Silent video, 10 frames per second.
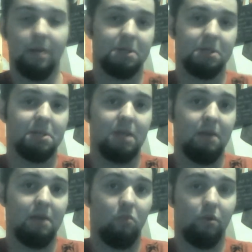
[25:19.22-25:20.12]
that's the
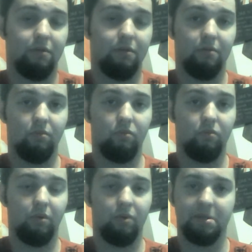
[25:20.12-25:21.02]
same with
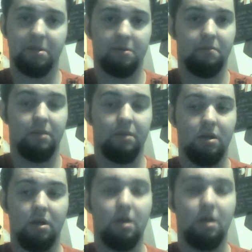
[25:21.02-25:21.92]
with wisdom
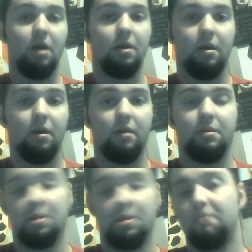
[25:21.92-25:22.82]

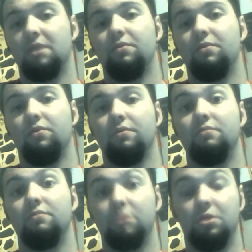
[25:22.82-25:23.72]
some people
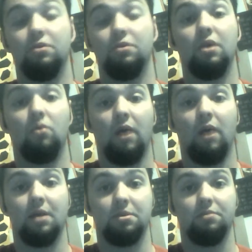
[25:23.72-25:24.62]
do get
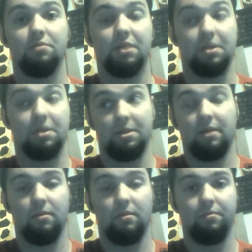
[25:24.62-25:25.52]
wiser because
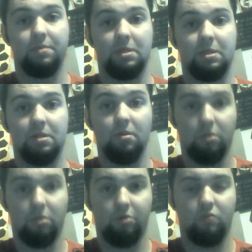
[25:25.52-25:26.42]
they
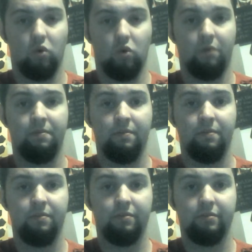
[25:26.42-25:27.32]
learn more
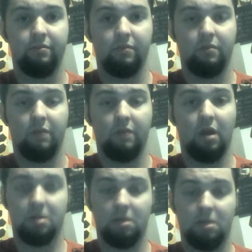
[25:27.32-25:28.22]

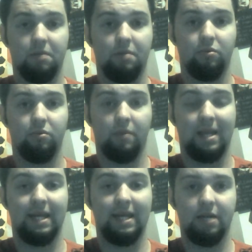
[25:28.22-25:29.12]
and some people
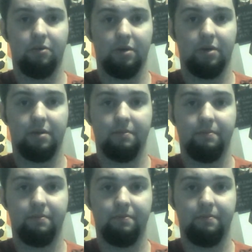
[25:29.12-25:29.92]
remain ignorant